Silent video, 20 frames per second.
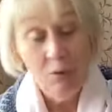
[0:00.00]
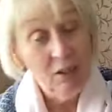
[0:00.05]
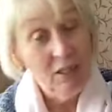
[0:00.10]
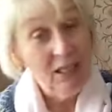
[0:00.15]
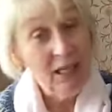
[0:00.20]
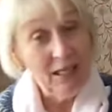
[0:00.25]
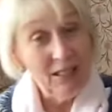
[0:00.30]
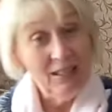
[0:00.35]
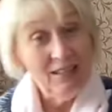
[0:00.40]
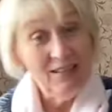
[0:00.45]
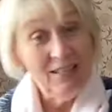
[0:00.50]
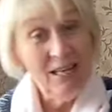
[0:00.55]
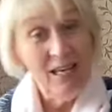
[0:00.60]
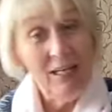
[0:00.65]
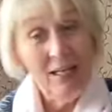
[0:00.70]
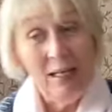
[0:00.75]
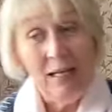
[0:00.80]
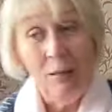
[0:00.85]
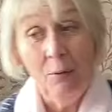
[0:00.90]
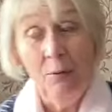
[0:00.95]
Get your
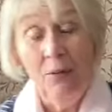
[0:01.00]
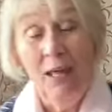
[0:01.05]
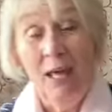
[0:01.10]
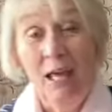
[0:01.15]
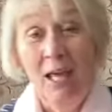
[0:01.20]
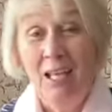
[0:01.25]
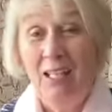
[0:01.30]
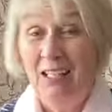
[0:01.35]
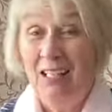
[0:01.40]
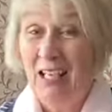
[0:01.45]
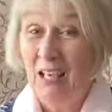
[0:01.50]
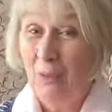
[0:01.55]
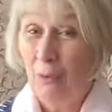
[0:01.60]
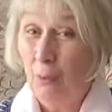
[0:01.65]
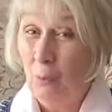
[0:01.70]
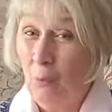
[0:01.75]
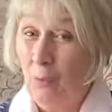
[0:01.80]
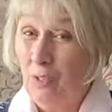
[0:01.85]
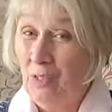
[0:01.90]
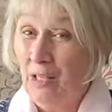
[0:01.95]
10 out there, you get
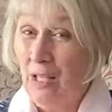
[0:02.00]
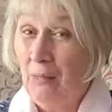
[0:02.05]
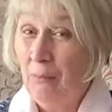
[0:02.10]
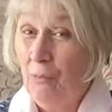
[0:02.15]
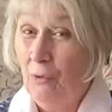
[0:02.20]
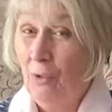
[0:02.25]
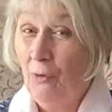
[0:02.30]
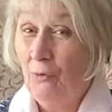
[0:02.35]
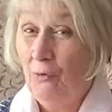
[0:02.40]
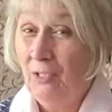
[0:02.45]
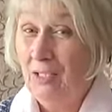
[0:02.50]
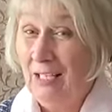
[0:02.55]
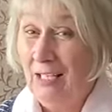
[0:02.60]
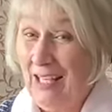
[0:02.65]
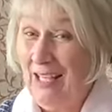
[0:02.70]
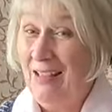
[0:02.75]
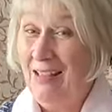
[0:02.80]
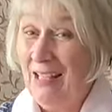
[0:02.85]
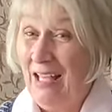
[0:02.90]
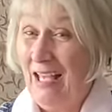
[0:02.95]
them with their music
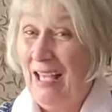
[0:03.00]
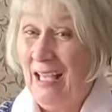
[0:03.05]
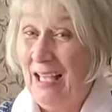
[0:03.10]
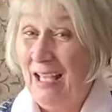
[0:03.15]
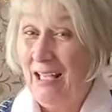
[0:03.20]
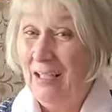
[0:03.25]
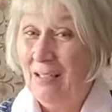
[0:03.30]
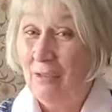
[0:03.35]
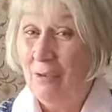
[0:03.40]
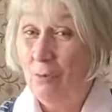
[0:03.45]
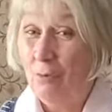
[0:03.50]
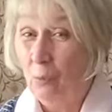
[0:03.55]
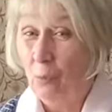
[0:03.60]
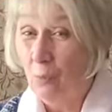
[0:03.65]
in their hand,